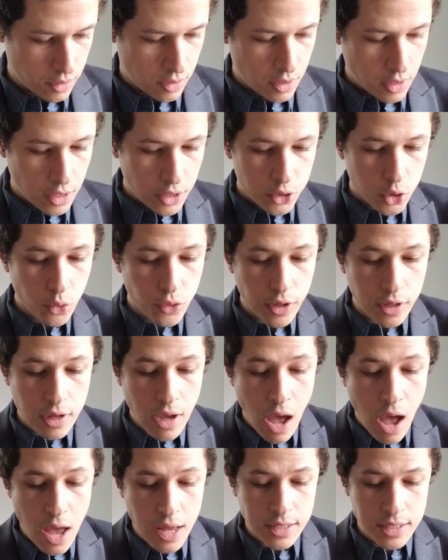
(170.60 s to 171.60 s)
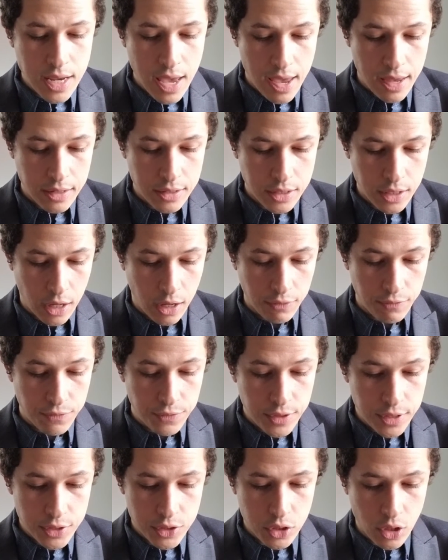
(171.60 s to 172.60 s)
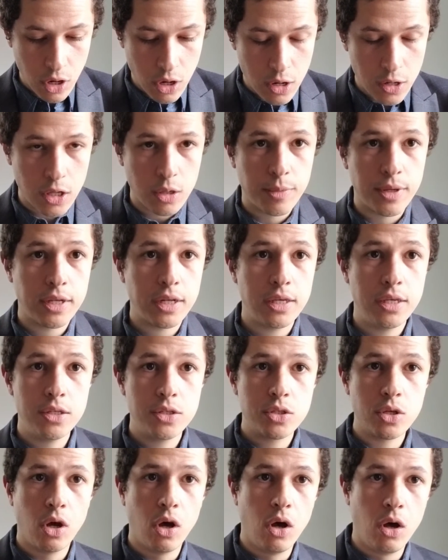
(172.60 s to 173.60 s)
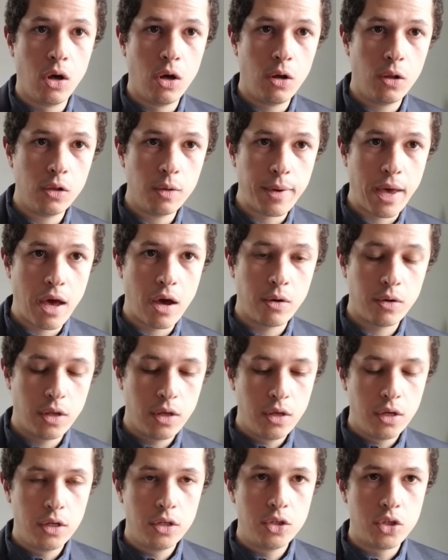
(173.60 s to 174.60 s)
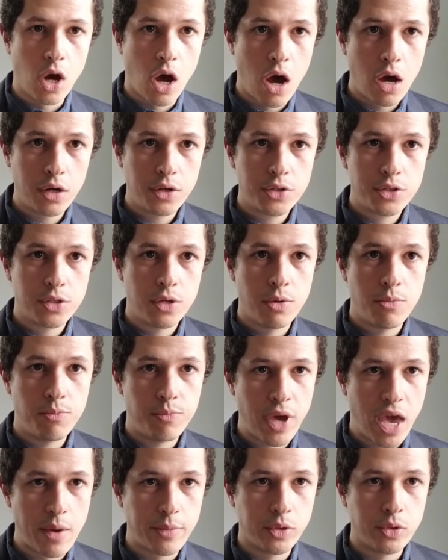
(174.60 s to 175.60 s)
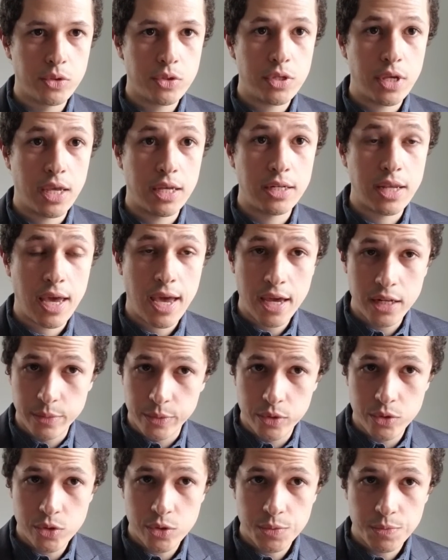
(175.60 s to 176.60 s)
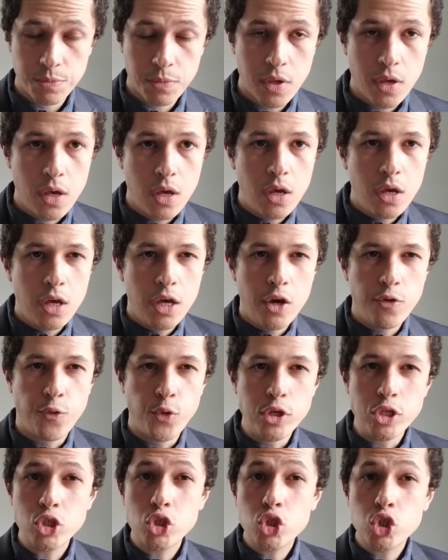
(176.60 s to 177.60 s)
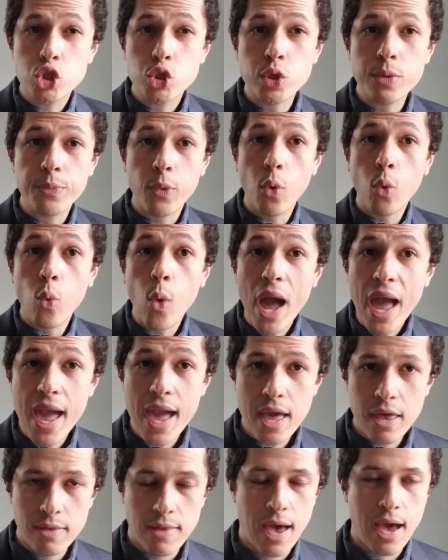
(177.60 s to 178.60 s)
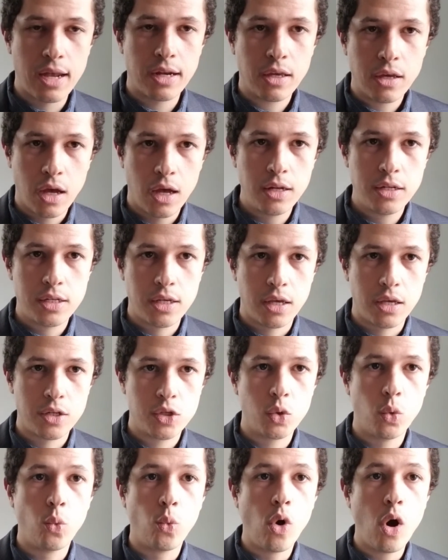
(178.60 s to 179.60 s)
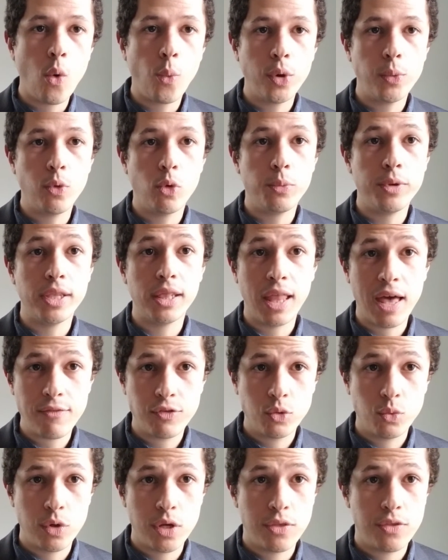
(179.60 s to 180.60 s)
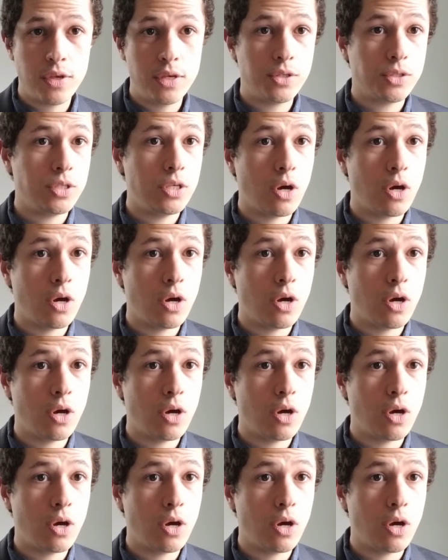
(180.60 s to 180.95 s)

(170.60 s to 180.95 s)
So the content of this argument is all about dogs, mammals, and animals. If we strip away that content, what we will be left with is the